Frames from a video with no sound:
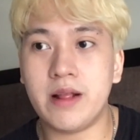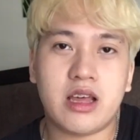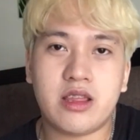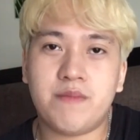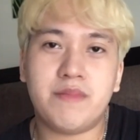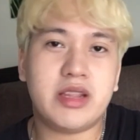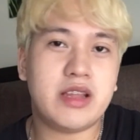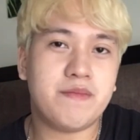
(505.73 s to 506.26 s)
The
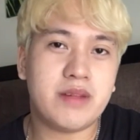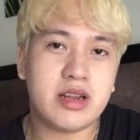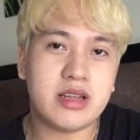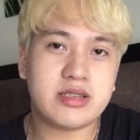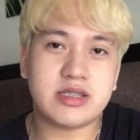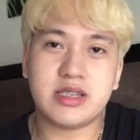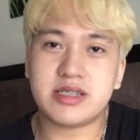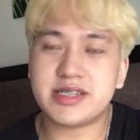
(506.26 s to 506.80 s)

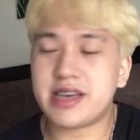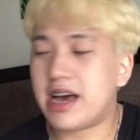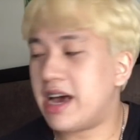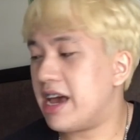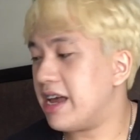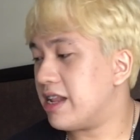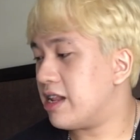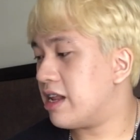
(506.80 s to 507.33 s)
minimalist
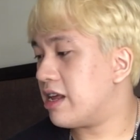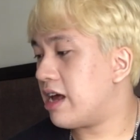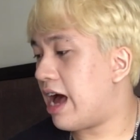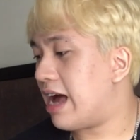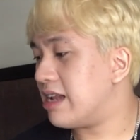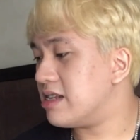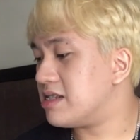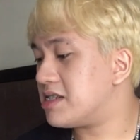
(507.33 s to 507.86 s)
design
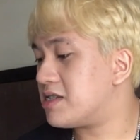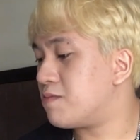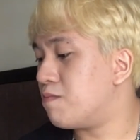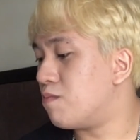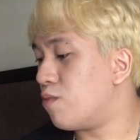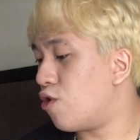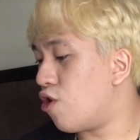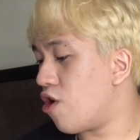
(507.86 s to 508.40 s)
adds
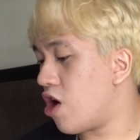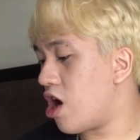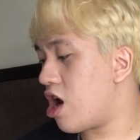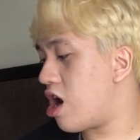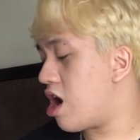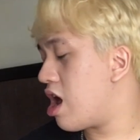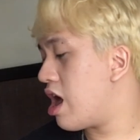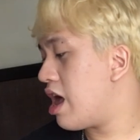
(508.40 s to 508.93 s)

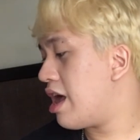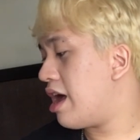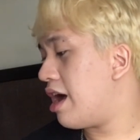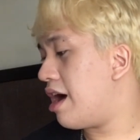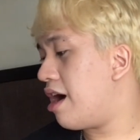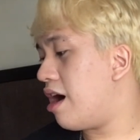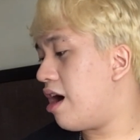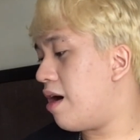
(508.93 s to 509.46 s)
more,
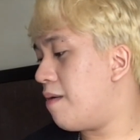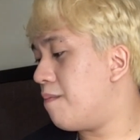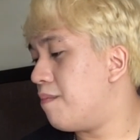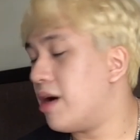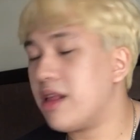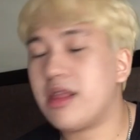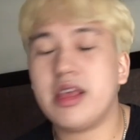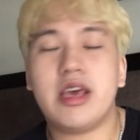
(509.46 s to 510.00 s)
uh,
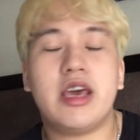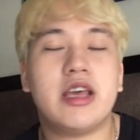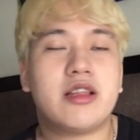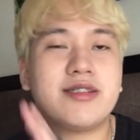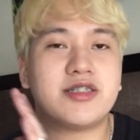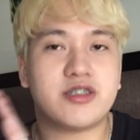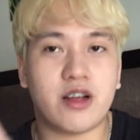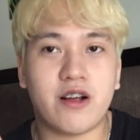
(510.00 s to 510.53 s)
but it
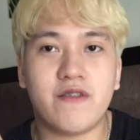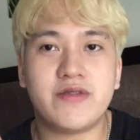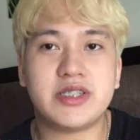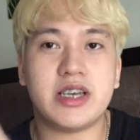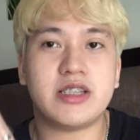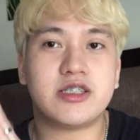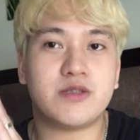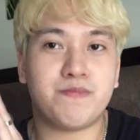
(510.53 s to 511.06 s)
serves
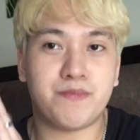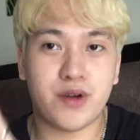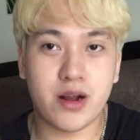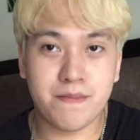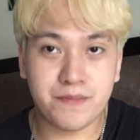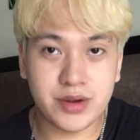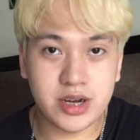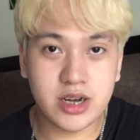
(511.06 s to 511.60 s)
its
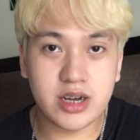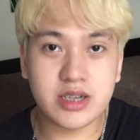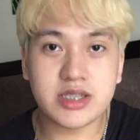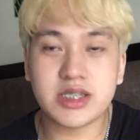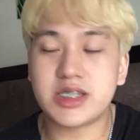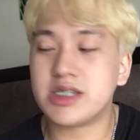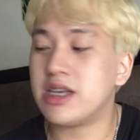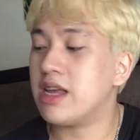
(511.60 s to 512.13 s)

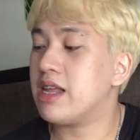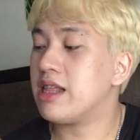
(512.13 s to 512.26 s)
purpose.